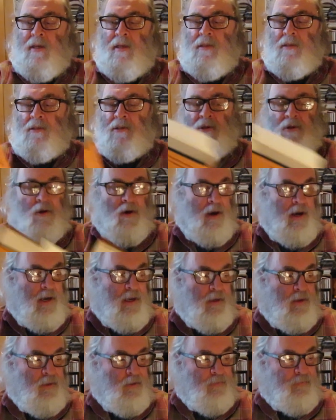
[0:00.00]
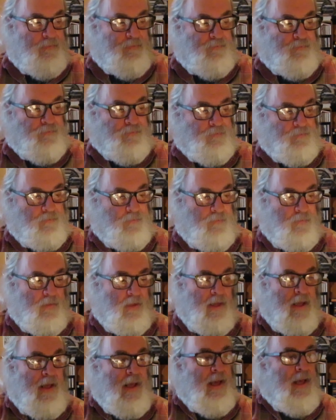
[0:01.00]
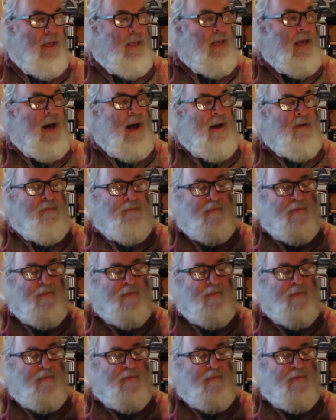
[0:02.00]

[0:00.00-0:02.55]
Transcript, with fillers: His Daughter. Yeah, I